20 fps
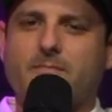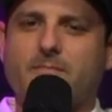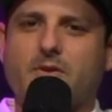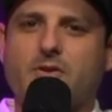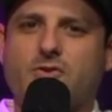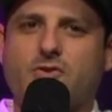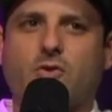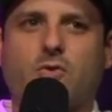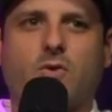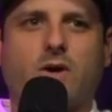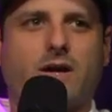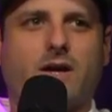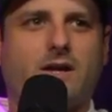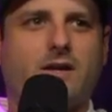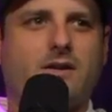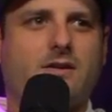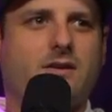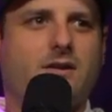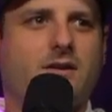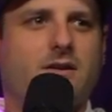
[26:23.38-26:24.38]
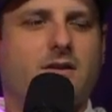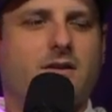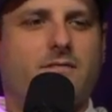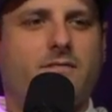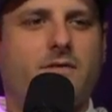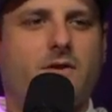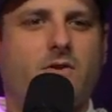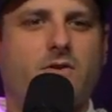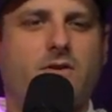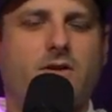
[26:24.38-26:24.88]
So in
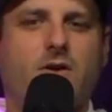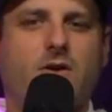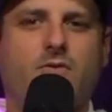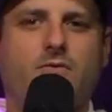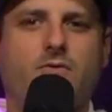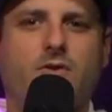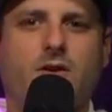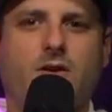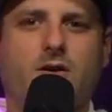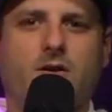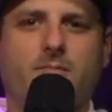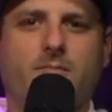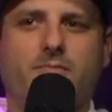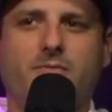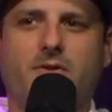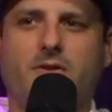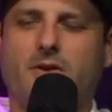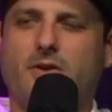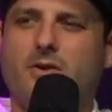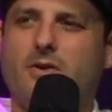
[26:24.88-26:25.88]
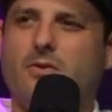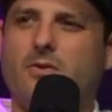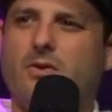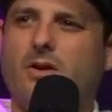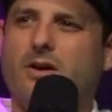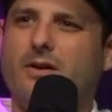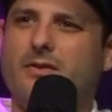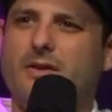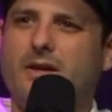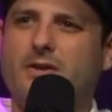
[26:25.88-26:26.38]
Philadelphia,
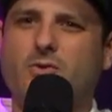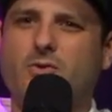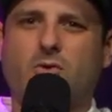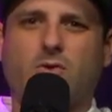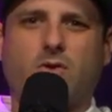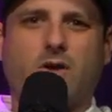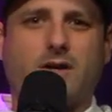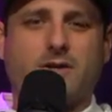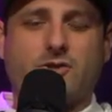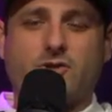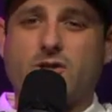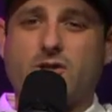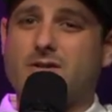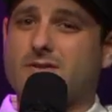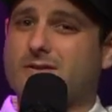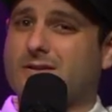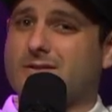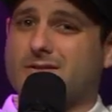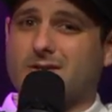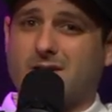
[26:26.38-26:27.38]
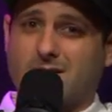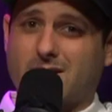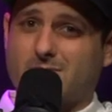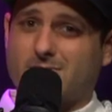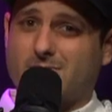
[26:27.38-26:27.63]
they do a lot of cheese on top.